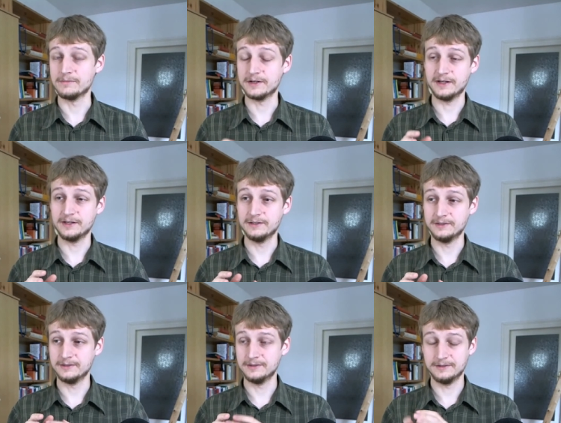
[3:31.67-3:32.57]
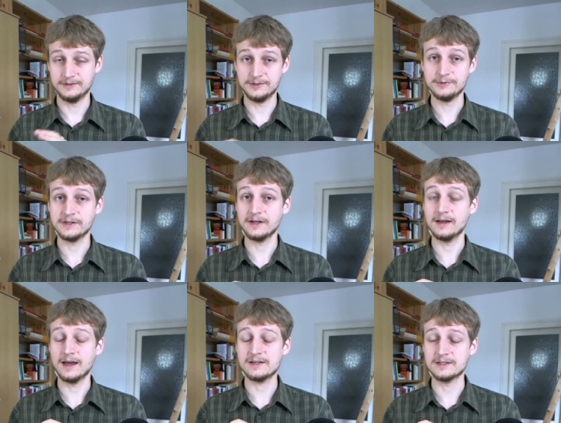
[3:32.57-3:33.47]
but I knew that I
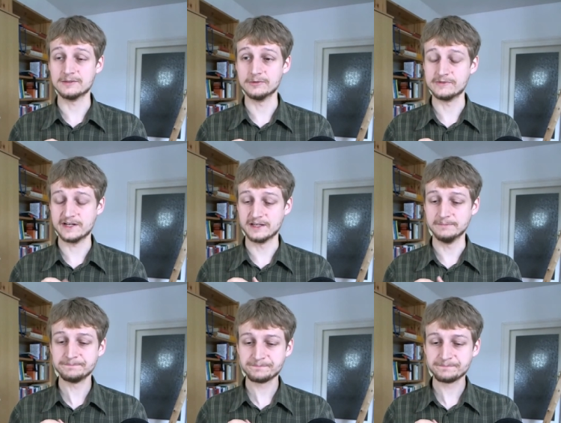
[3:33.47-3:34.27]
like it already.